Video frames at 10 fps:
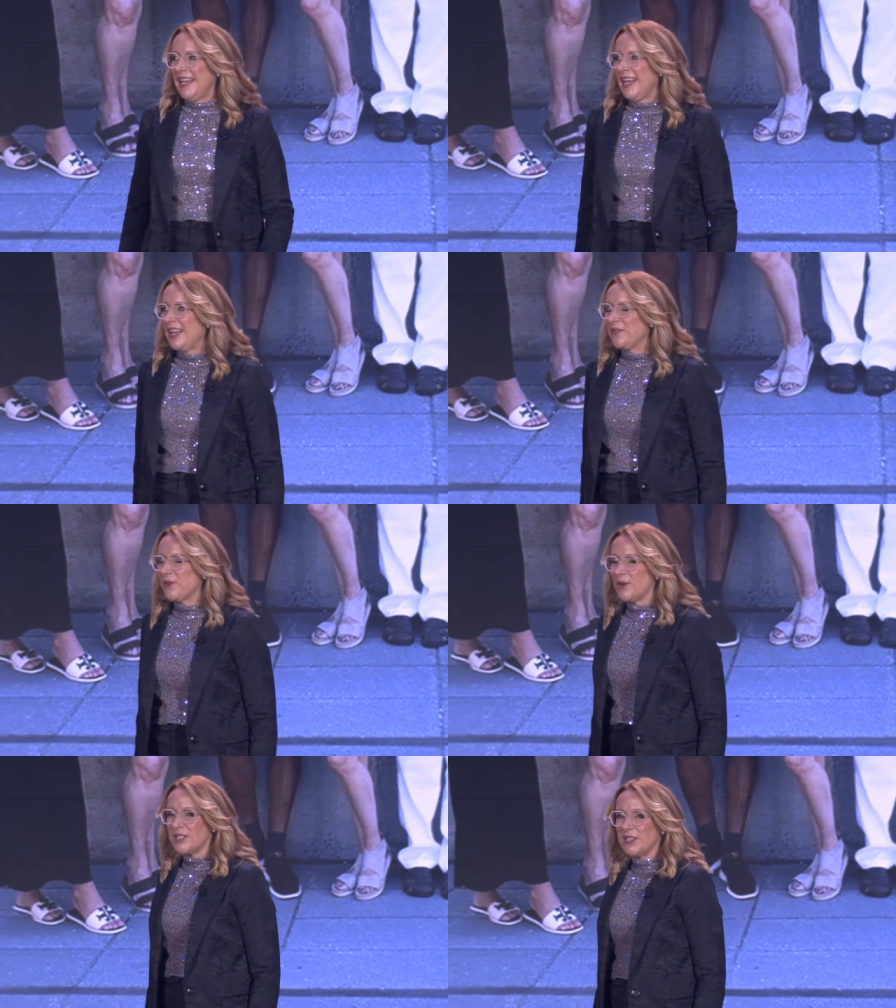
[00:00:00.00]
And of
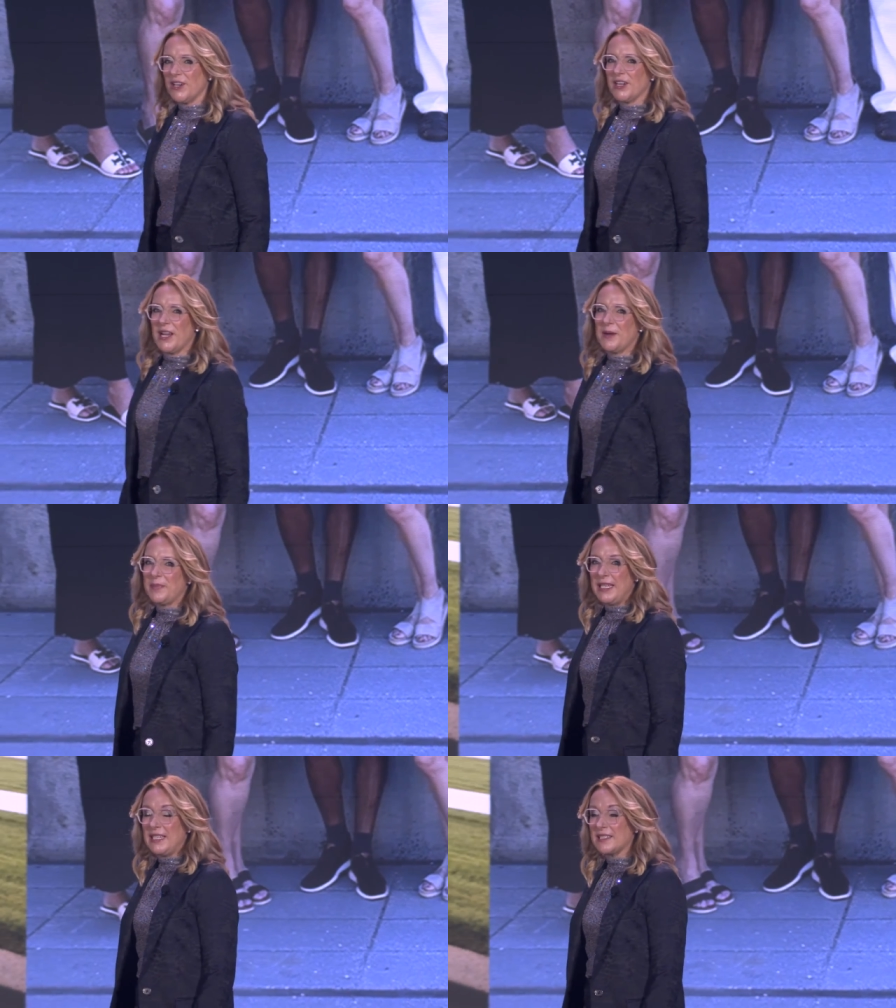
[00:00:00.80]
course, there are
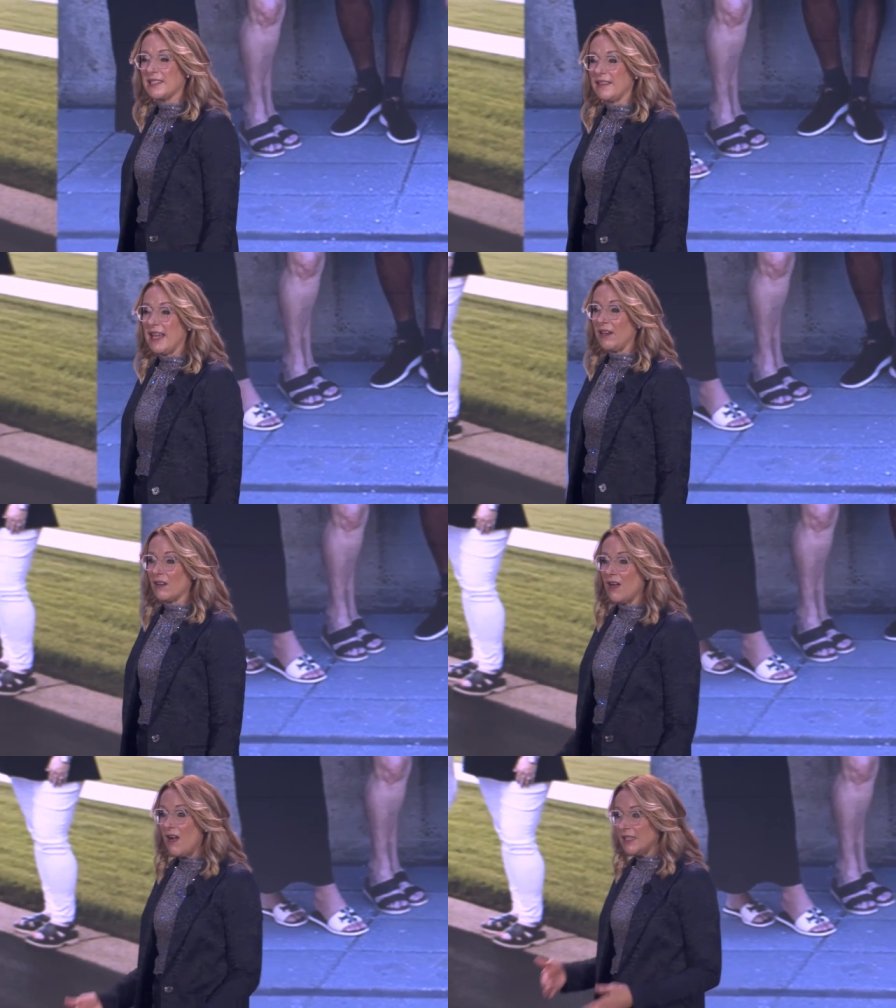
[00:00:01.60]
companies that
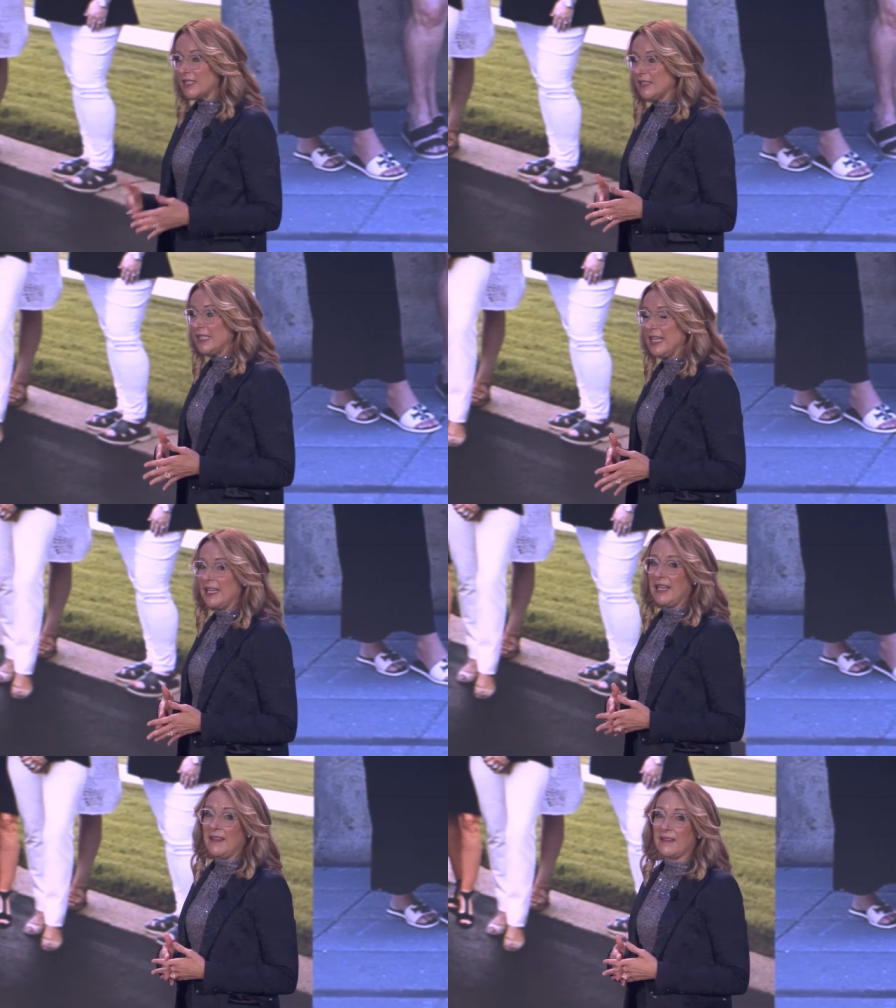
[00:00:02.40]
constantly get
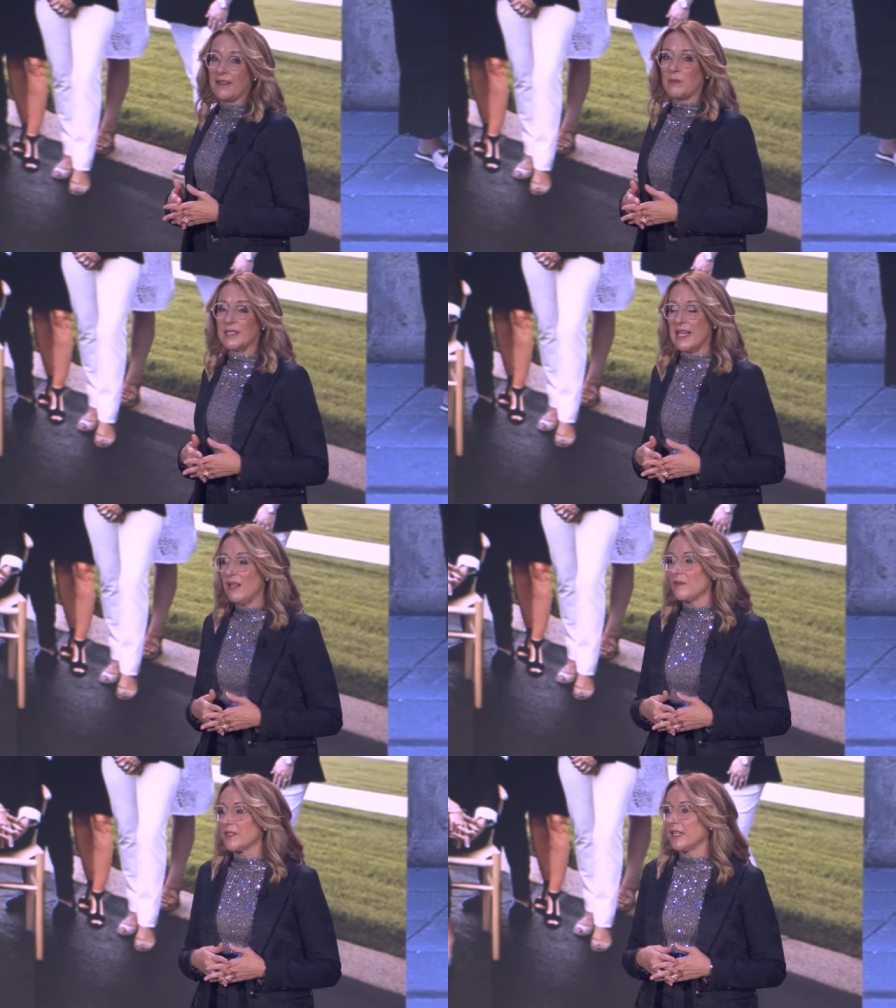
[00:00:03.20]
hit
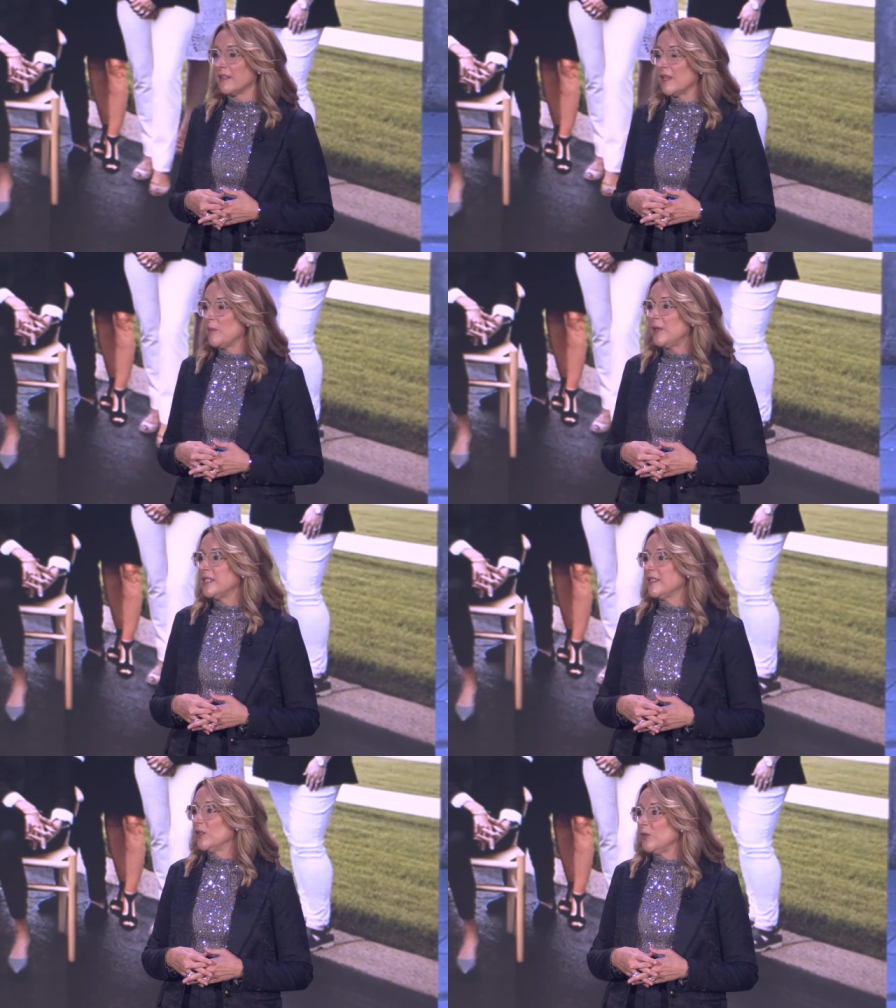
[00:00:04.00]
themselves, like the companies
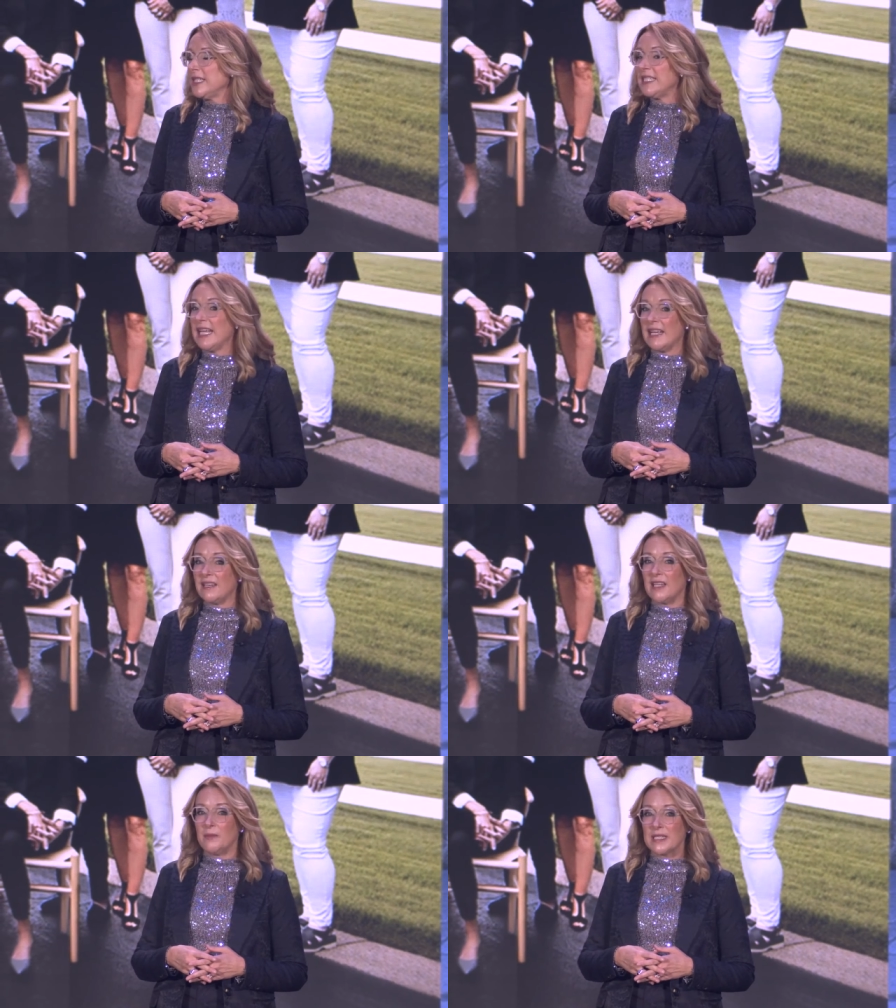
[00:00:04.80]
in Louisiana
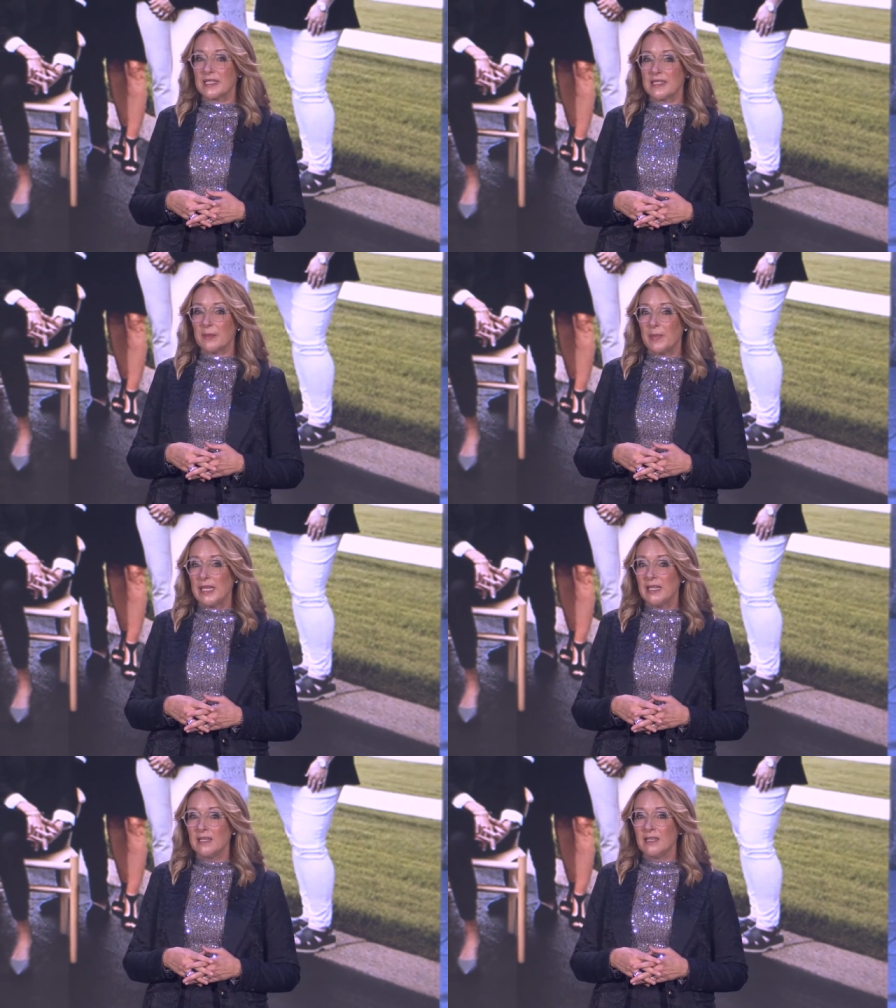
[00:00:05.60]
and
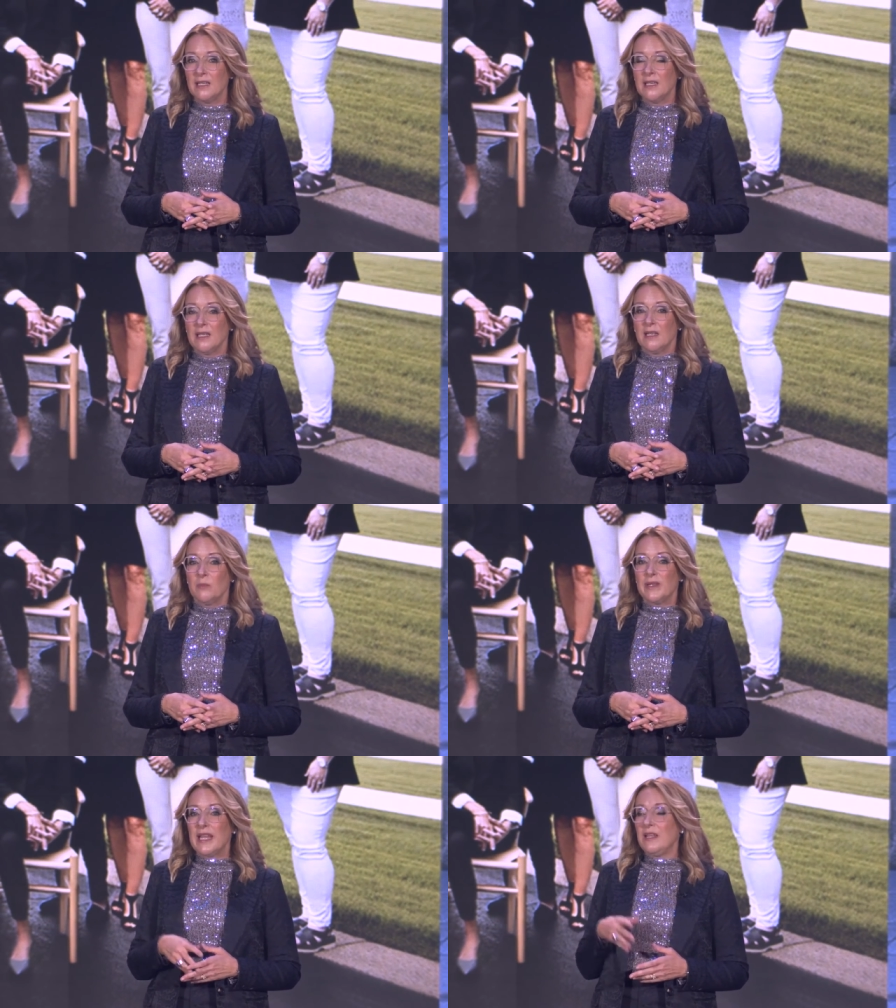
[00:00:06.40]
Mississippi,
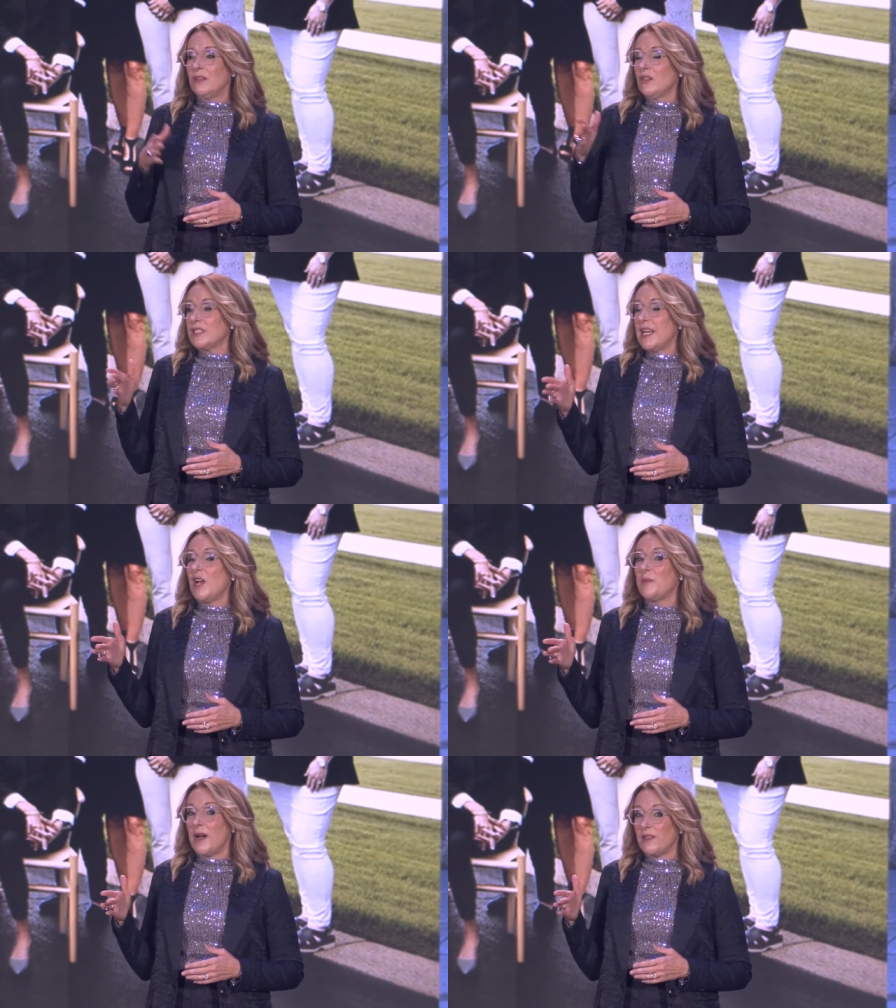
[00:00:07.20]
but they look to
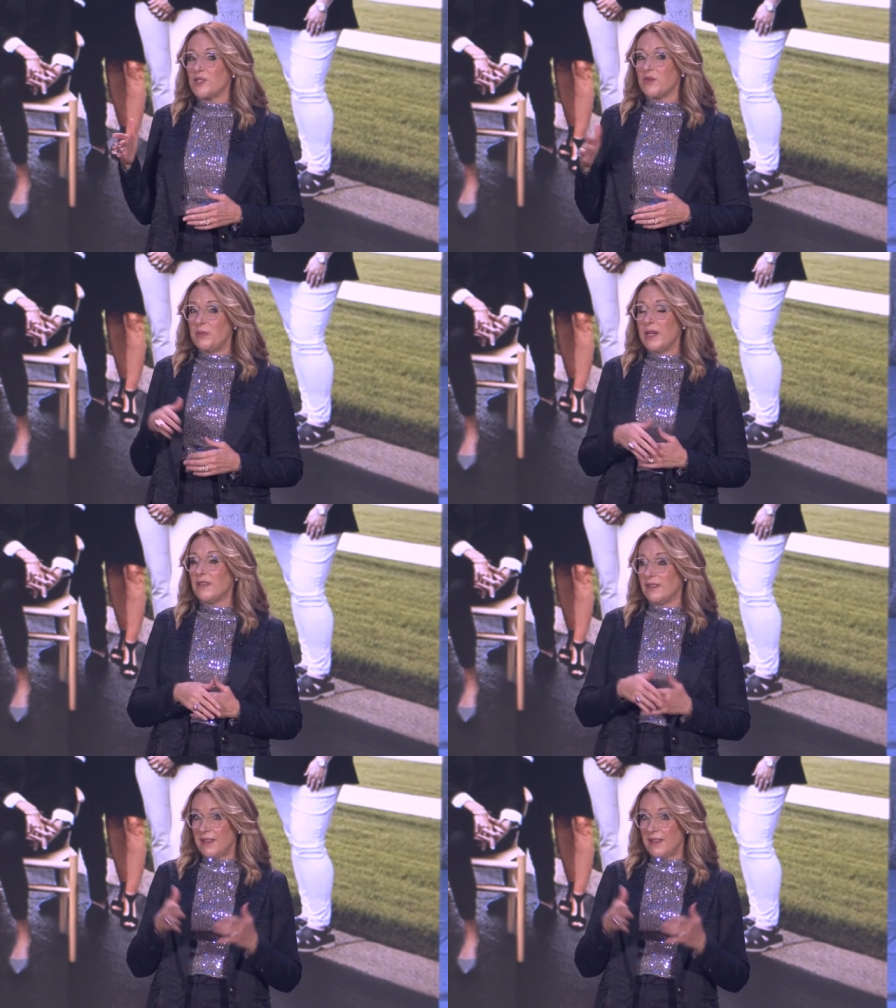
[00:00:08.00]
help others rebuild.